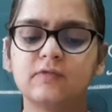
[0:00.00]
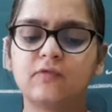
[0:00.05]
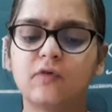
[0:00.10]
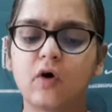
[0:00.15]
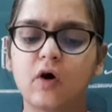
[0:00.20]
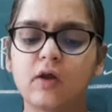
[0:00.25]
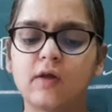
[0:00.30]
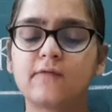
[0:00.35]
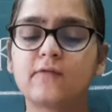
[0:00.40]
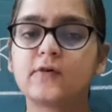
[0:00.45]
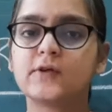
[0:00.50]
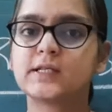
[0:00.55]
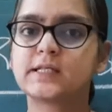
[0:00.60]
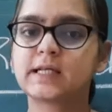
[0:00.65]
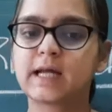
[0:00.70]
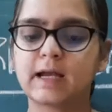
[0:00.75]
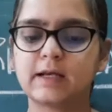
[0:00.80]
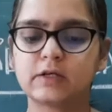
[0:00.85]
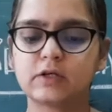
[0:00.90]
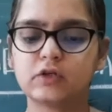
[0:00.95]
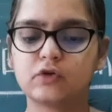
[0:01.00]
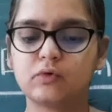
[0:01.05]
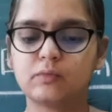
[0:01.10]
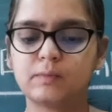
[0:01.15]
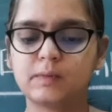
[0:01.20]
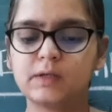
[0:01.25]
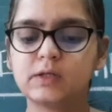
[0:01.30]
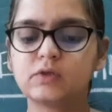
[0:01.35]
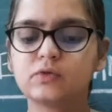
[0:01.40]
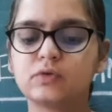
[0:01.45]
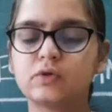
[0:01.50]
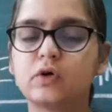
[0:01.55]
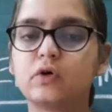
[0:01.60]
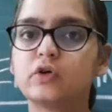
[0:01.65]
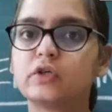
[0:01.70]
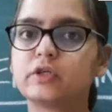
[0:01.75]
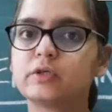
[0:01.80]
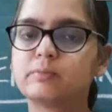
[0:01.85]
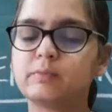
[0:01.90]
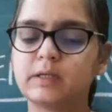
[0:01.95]
fall of Constantinople to the
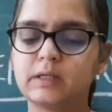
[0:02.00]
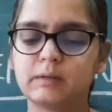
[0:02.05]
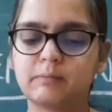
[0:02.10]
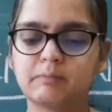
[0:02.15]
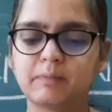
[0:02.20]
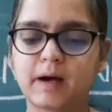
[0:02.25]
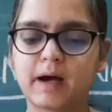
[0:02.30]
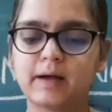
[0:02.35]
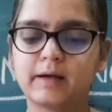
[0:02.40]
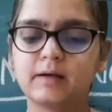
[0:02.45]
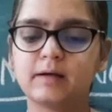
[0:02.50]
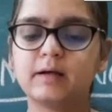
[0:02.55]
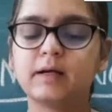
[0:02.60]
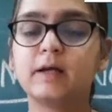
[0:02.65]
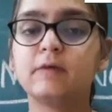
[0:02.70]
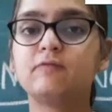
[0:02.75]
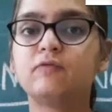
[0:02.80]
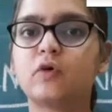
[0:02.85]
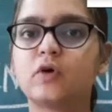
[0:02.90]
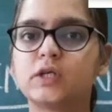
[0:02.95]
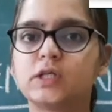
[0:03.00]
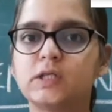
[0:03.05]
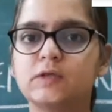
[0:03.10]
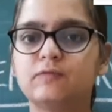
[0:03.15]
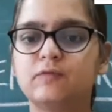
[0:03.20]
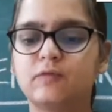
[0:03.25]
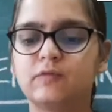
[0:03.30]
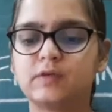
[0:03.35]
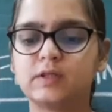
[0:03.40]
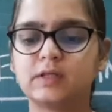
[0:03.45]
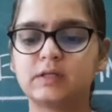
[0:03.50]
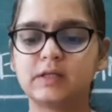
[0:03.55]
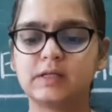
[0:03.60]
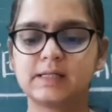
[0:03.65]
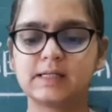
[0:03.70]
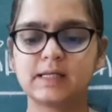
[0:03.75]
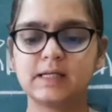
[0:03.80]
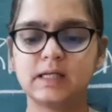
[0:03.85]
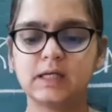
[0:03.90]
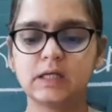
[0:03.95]
Ottoman Empire in 1453
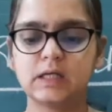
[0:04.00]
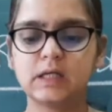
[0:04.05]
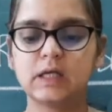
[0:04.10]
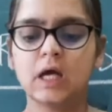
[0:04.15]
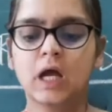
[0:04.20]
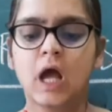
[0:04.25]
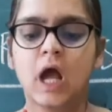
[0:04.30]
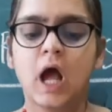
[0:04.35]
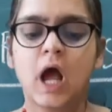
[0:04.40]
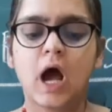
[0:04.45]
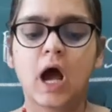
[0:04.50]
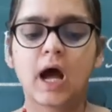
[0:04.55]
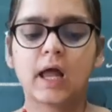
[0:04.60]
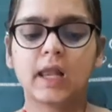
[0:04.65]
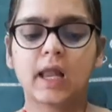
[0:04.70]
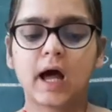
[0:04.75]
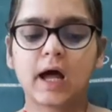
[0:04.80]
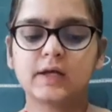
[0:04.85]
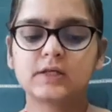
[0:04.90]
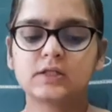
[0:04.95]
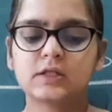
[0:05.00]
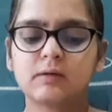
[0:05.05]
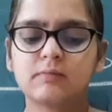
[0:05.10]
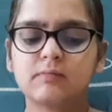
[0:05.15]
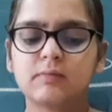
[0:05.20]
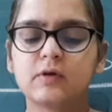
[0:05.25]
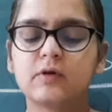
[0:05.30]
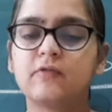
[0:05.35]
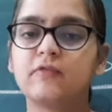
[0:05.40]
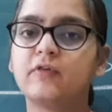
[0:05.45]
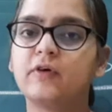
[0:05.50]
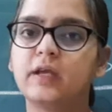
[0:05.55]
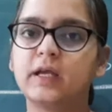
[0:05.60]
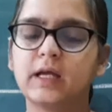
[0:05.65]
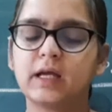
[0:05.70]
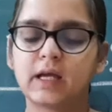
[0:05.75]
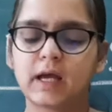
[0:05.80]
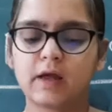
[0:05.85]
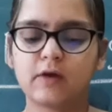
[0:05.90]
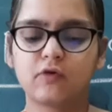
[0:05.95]
CE, a large number of
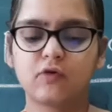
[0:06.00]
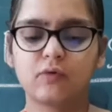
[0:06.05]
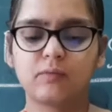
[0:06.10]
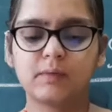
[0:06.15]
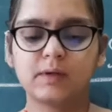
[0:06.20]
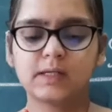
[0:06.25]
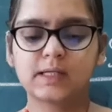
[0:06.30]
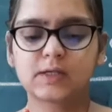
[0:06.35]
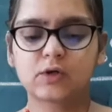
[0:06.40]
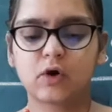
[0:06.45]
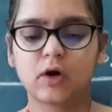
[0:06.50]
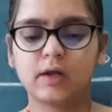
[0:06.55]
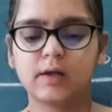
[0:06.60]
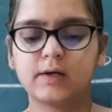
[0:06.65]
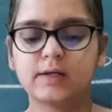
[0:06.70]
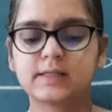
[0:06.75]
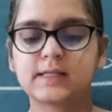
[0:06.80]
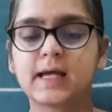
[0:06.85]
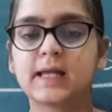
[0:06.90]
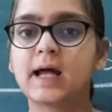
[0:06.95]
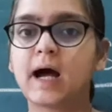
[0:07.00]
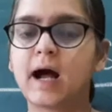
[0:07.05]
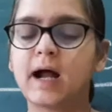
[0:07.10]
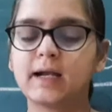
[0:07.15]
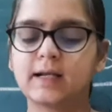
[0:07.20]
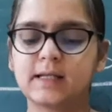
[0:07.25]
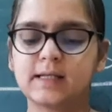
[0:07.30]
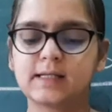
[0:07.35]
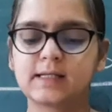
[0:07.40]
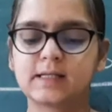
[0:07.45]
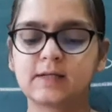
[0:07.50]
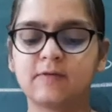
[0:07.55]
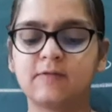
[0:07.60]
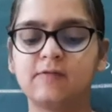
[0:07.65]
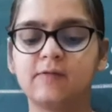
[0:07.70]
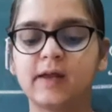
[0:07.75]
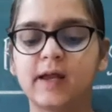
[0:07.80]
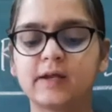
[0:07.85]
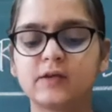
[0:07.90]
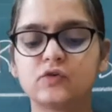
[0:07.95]
Greek and Roman scholars and artists
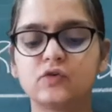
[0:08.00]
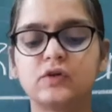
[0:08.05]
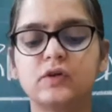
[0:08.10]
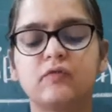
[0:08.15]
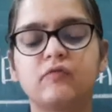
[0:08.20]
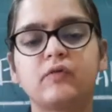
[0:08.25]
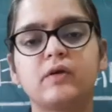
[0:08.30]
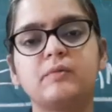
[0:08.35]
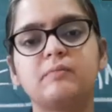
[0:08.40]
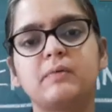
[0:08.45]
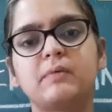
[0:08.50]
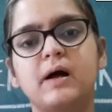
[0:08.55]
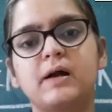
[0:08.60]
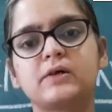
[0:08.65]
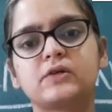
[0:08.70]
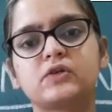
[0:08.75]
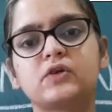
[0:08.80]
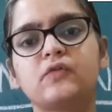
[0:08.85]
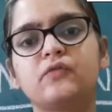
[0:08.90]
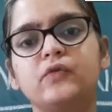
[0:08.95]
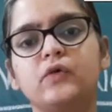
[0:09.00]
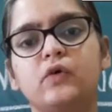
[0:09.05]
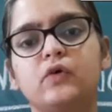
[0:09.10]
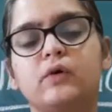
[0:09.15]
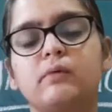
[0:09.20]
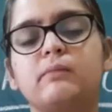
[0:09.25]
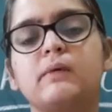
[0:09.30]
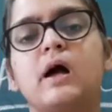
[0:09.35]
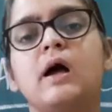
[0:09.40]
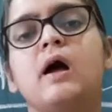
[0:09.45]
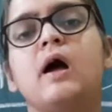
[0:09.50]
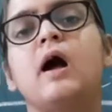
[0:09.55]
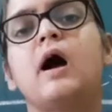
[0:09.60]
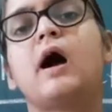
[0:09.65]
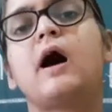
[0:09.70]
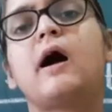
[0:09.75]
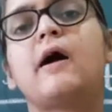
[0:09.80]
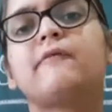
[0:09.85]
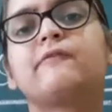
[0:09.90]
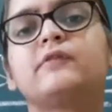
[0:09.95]
fled to different parts of Europe.
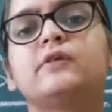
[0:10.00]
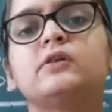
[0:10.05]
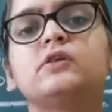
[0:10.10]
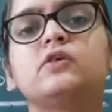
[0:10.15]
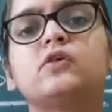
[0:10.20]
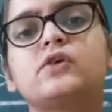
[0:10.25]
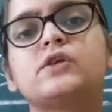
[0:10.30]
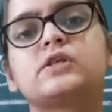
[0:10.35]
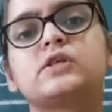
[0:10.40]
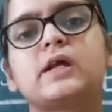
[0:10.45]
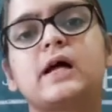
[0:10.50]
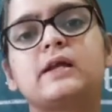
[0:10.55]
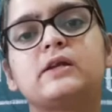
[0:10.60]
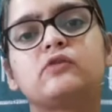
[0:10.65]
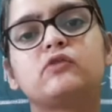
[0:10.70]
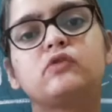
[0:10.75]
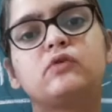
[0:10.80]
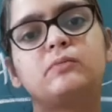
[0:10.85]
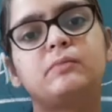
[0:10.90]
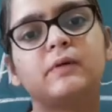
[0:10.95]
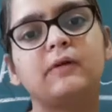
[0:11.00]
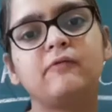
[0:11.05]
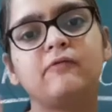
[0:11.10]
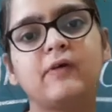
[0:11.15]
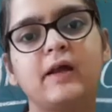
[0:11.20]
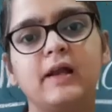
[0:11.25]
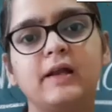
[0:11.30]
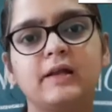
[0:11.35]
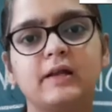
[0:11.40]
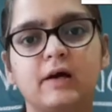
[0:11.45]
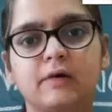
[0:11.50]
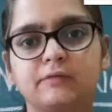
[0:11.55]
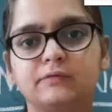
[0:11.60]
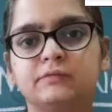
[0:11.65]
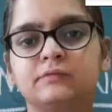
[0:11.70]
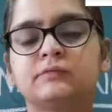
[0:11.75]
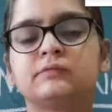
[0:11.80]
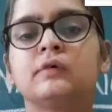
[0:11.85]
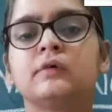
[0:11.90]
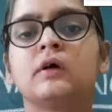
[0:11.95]
After the Constantinople fell down,